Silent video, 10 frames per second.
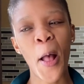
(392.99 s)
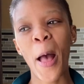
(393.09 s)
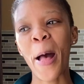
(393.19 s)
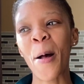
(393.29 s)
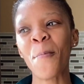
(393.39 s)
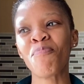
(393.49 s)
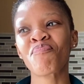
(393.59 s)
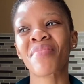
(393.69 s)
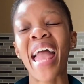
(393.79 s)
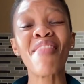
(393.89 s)
And
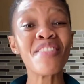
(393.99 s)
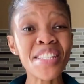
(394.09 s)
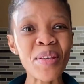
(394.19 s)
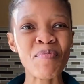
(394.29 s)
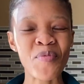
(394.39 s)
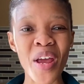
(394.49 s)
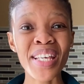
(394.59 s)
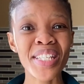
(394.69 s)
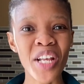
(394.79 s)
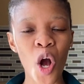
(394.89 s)
this embracing,